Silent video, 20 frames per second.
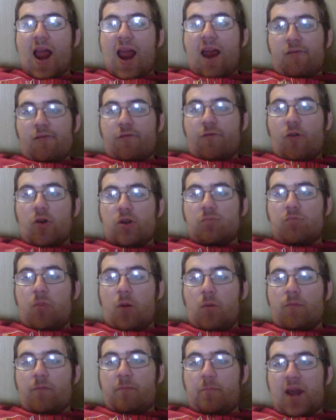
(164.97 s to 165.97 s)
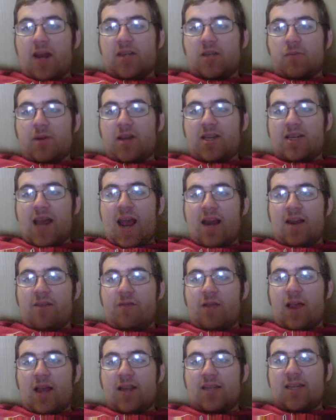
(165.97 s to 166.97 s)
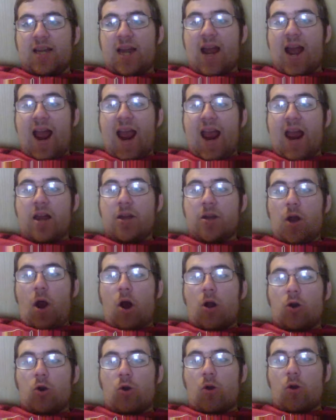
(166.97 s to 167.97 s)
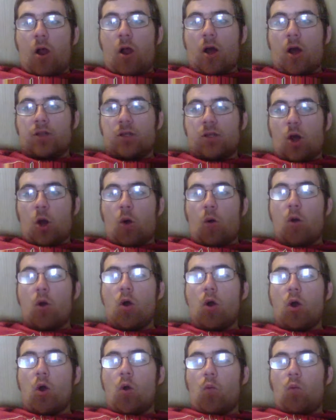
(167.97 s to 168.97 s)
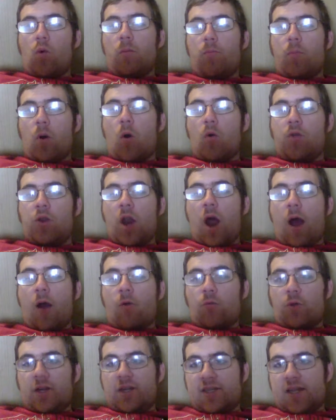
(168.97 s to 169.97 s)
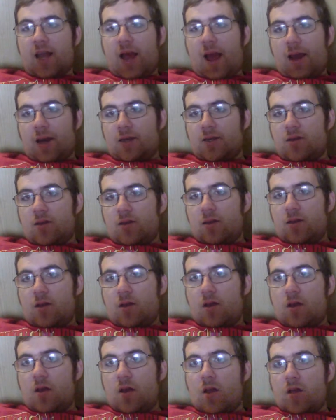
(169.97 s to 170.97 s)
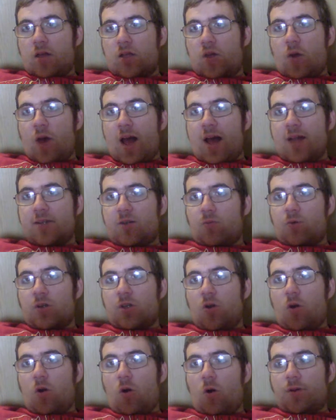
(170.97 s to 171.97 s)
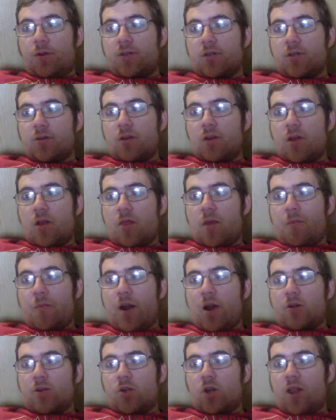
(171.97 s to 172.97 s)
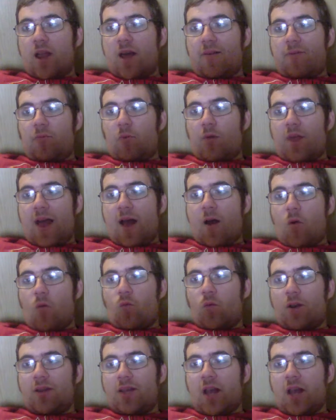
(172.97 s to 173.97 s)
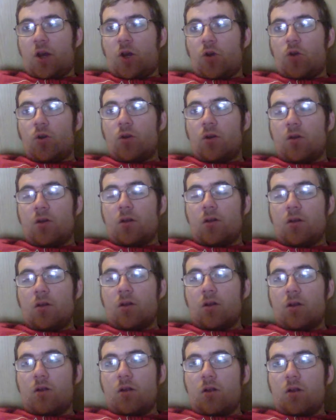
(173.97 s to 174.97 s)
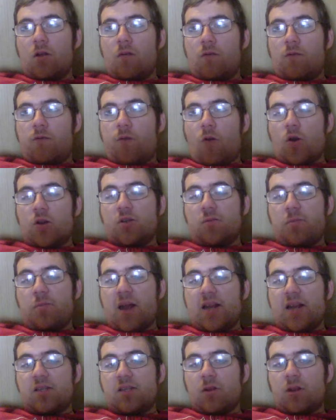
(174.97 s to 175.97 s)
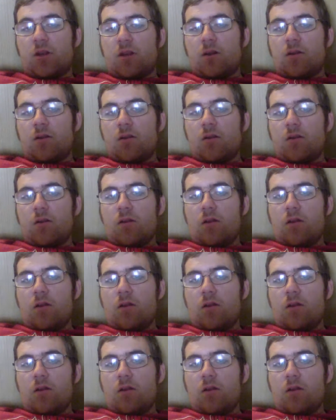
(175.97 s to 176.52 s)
and first baseman Danny Valencia and Yonder Alonso were both not re-signed. So as a result, the Mariners are left without really a good first baseman,